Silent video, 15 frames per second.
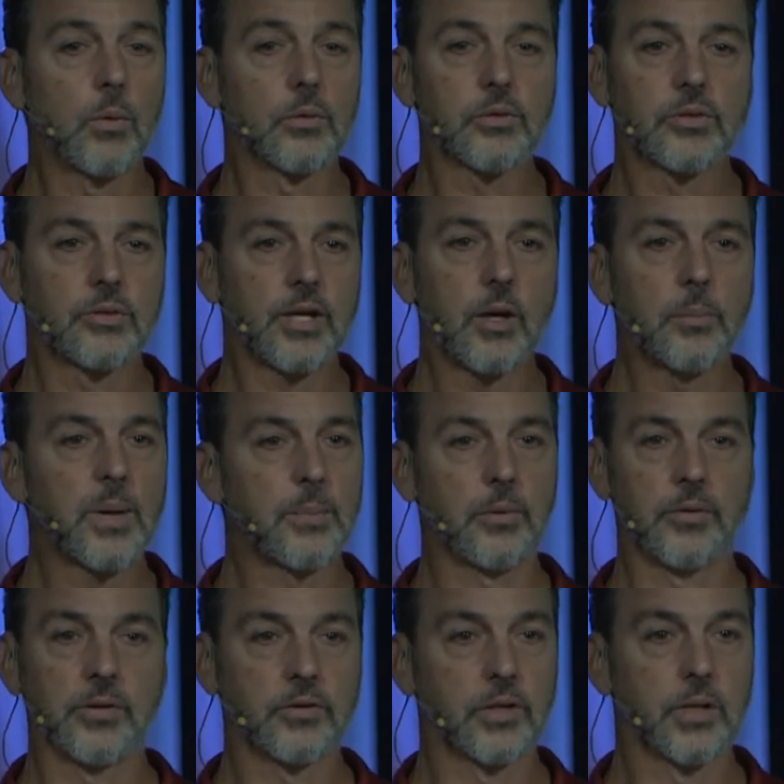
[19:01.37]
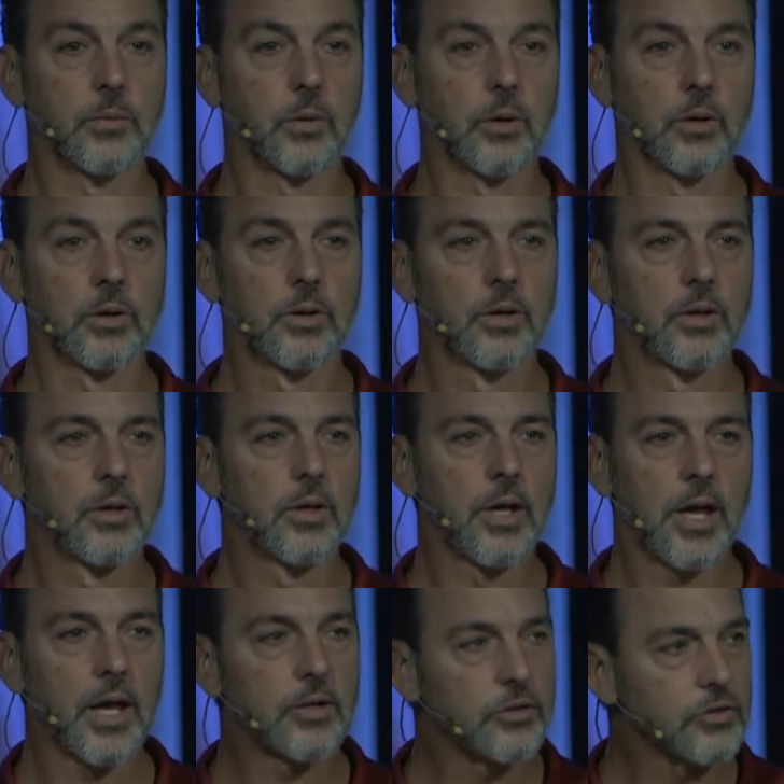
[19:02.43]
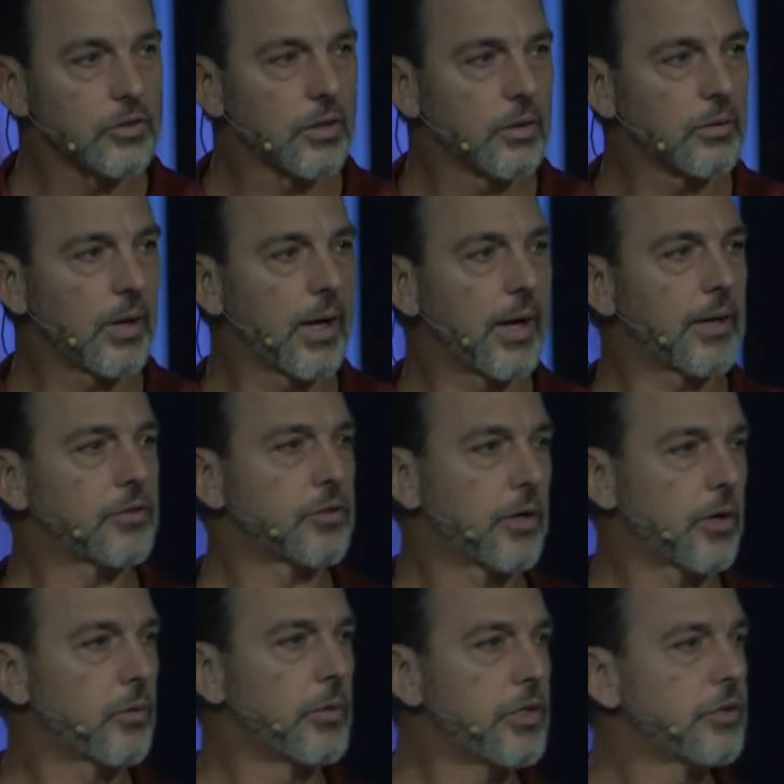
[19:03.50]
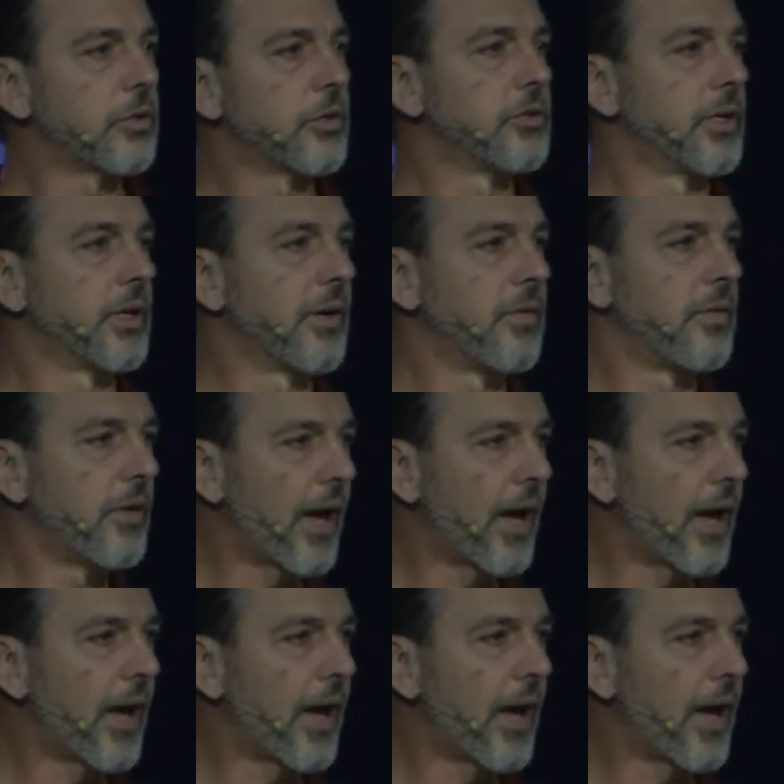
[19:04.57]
I won't tell people this anymore. And so I started researching.